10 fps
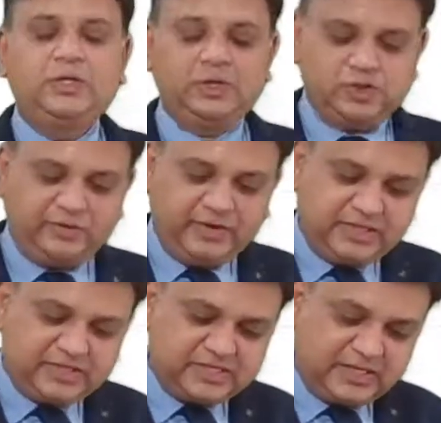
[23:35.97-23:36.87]
So we
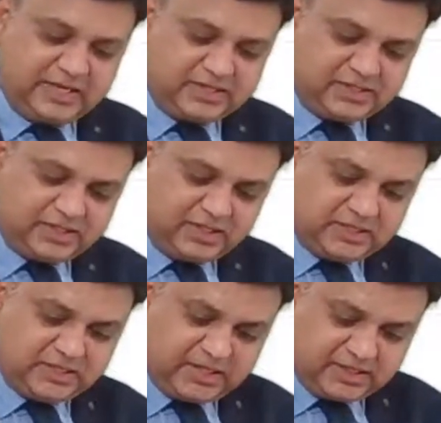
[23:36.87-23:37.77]
understand that there
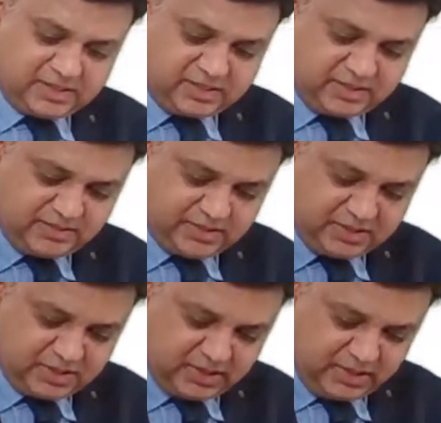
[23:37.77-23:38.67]
is existing
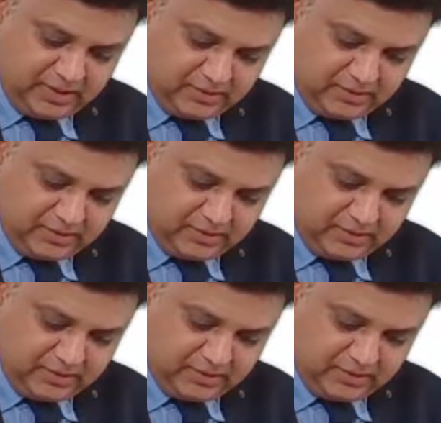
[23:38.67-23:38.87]
machinery